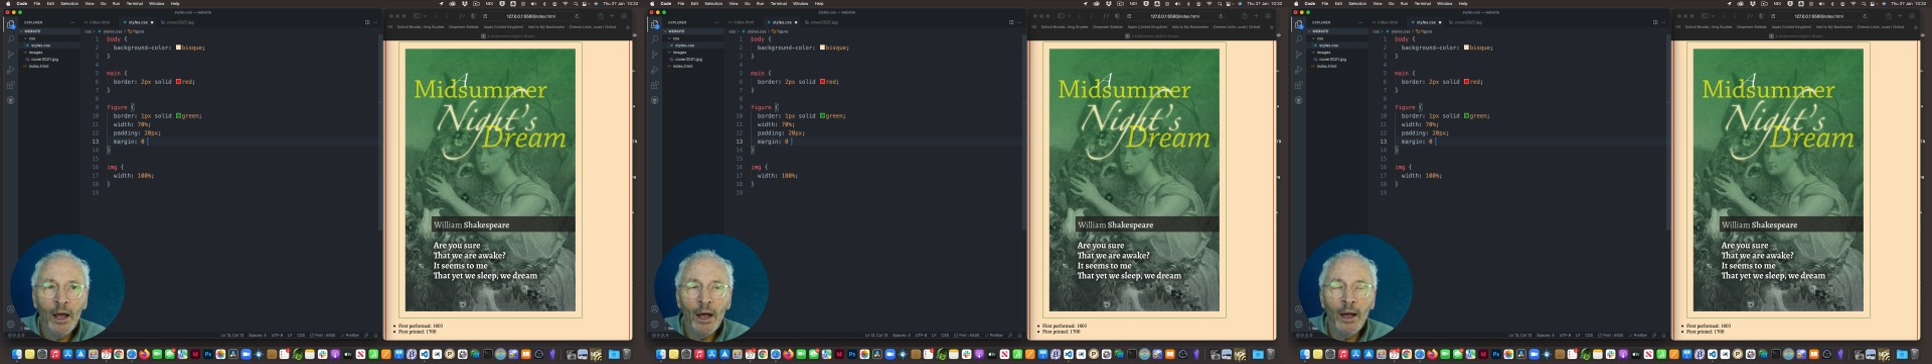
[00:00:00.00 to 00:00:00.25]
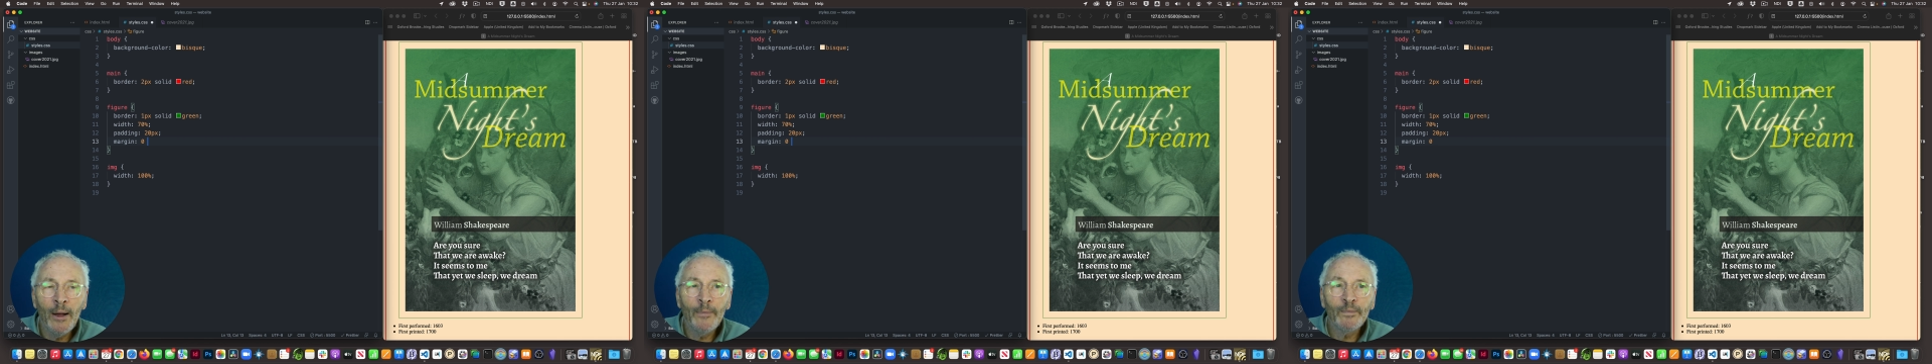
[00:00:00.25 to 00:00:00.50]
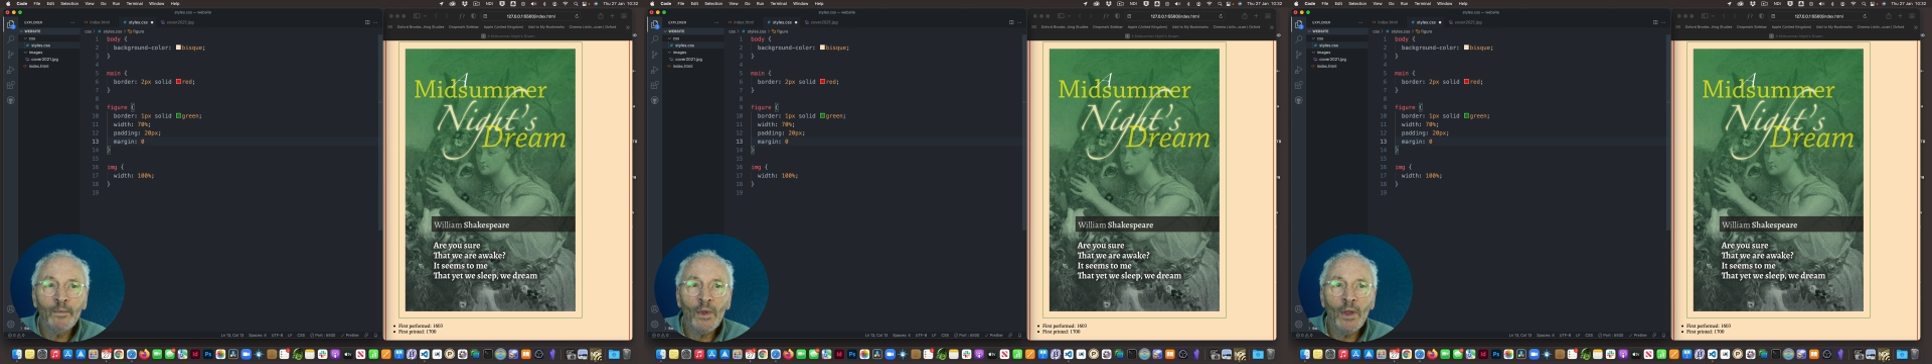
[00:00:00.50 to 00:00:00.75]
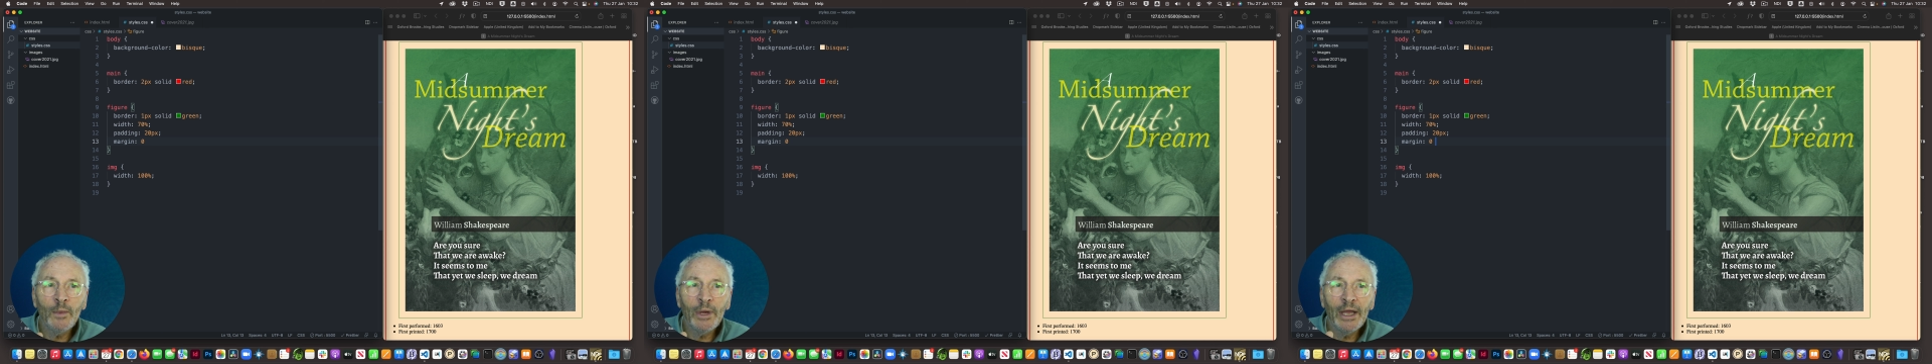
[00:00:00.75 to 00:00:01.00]

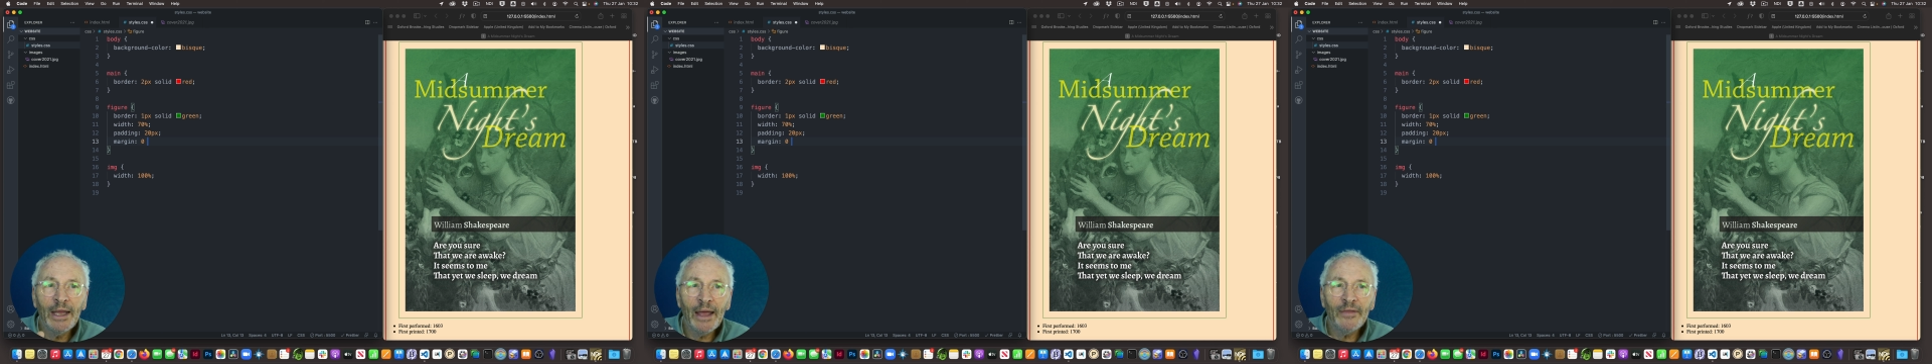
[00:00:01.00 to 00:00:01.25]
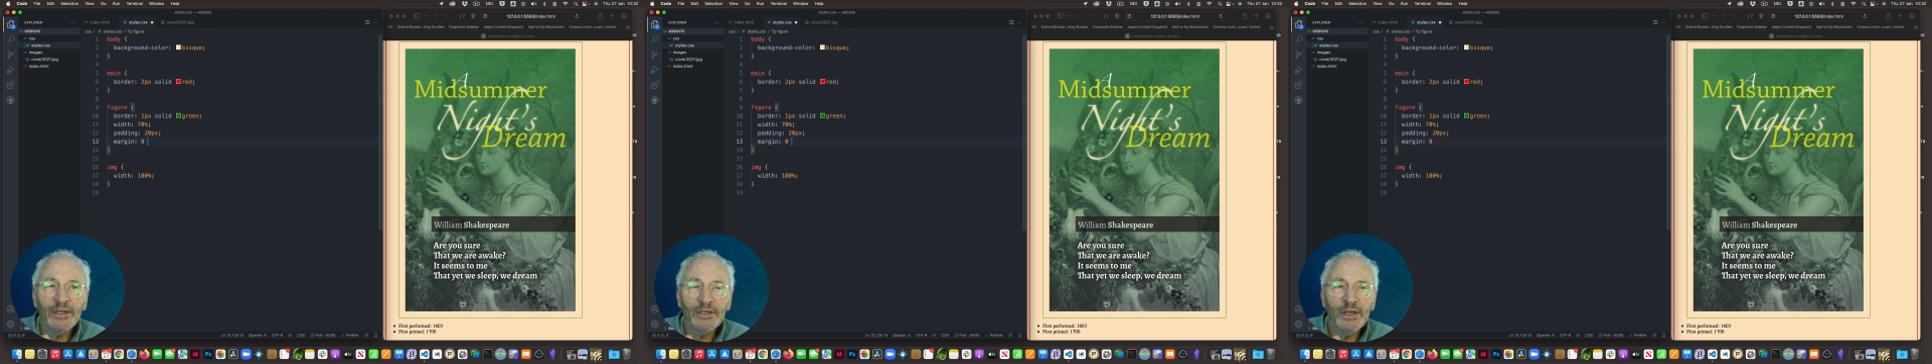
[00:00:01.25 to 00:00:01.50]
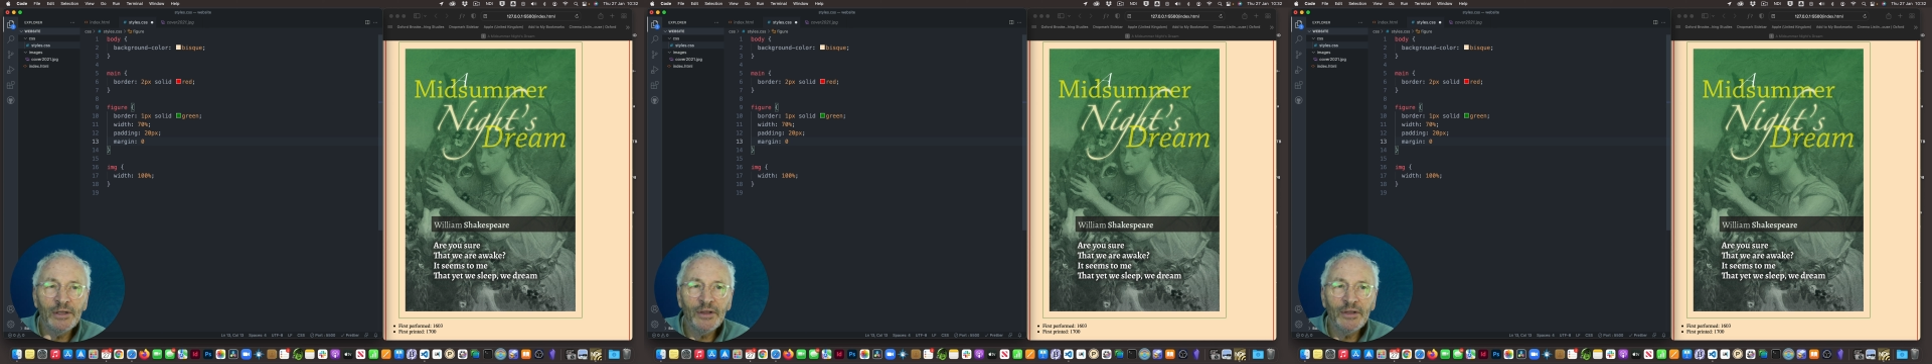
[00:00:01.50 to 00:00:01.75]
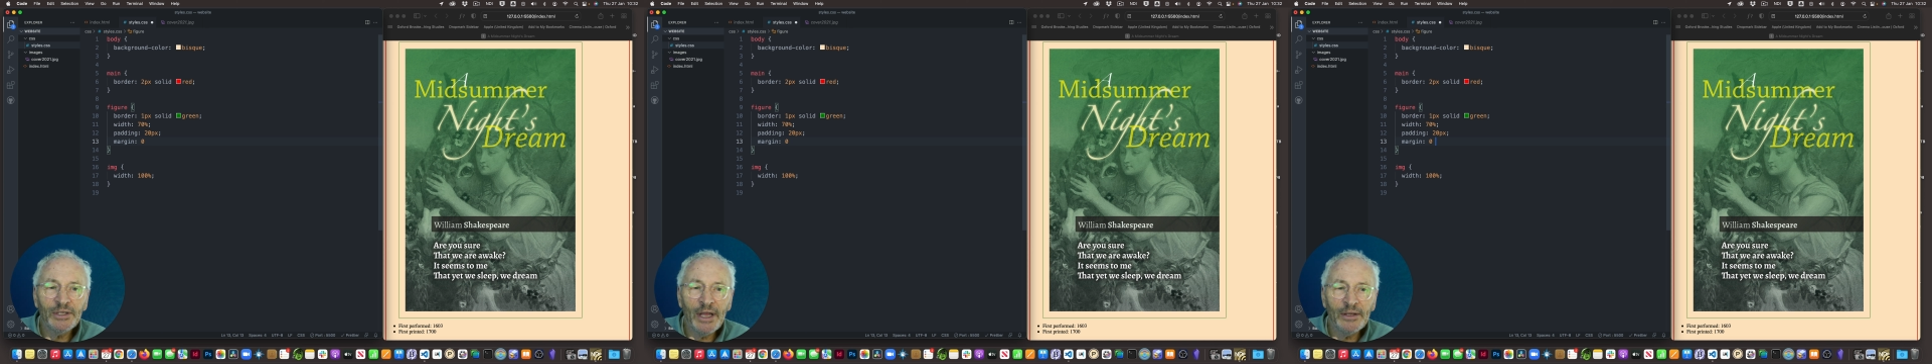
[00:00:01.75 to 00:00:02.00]
this into the
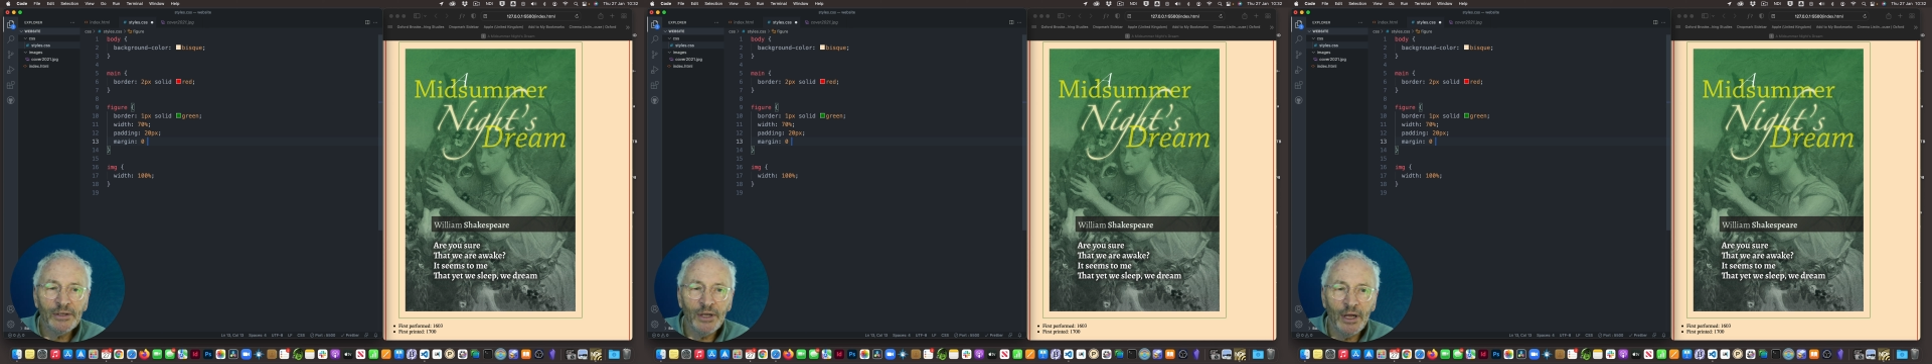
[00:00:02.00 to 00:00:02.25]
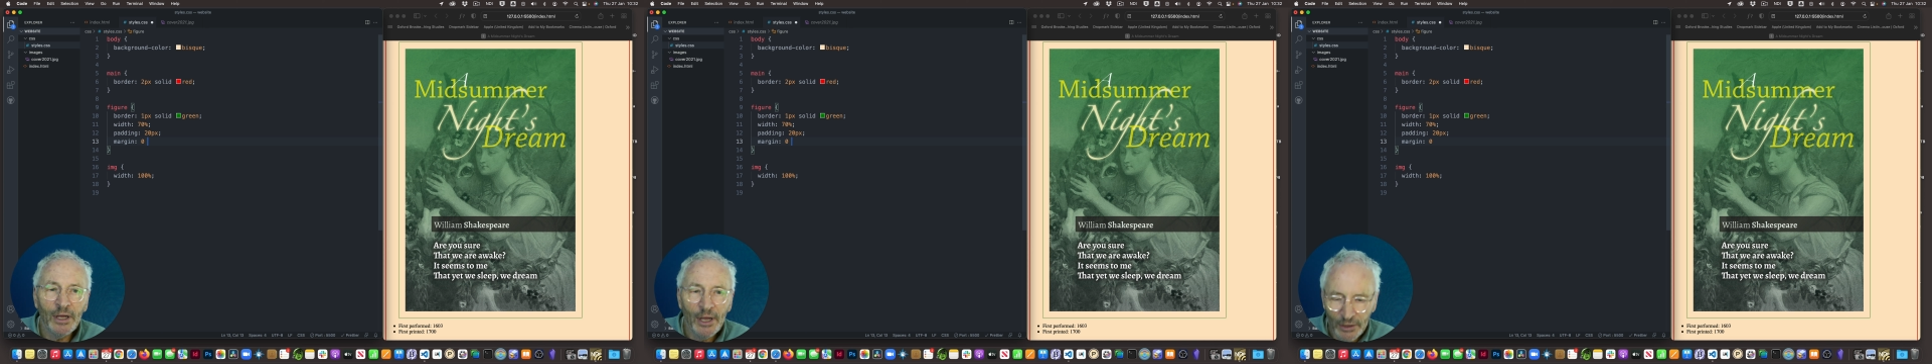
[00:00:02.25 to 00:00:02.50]
center.